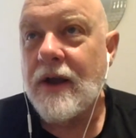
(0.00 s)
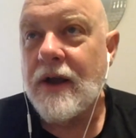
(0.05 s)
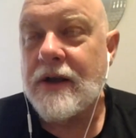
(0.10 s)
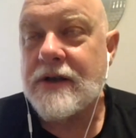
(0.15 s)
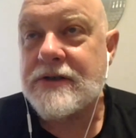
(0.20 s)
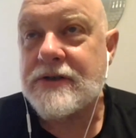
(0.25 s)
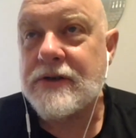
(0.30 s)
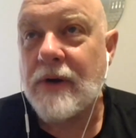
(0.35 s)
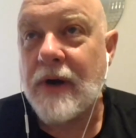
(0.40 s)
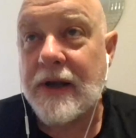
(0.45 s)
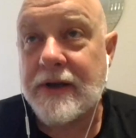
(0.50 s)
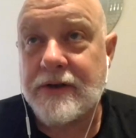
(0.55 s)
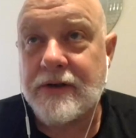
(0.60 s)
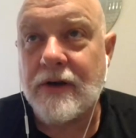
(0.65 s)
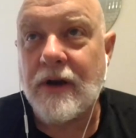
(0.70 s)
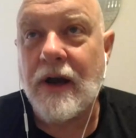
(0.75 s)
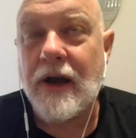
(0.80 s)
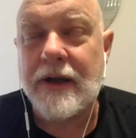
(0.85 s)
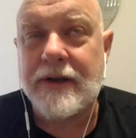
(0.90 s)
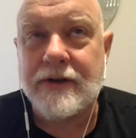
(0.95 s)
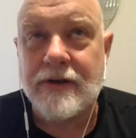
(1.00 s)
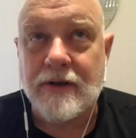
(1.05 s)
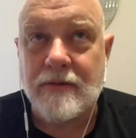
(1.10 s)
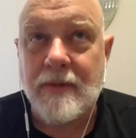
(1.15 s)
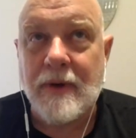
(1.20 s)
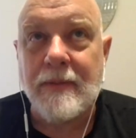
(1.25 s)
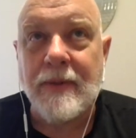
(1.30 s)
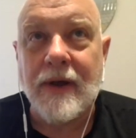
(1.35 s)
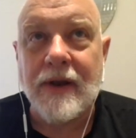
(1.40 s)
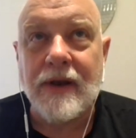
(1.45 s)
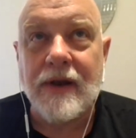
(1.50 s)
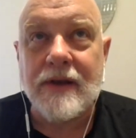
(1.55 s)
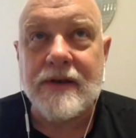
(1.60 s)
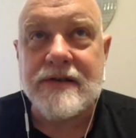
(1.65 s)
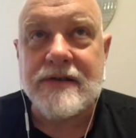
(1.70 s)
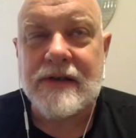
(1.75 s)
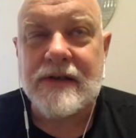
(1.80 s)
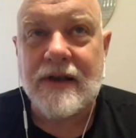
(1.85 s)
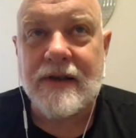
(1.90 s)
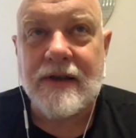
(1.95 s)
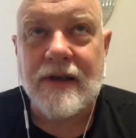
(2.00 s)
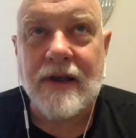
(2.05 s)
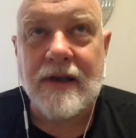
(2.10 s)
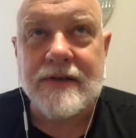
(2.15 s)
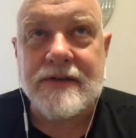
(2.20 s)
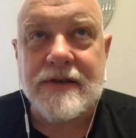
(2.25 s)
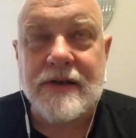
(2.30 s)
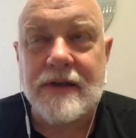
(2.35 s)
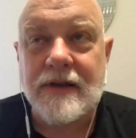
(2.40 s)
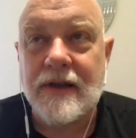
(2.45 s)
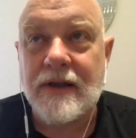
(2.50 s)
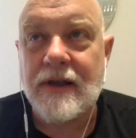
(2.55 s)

So I took him up on this. I said,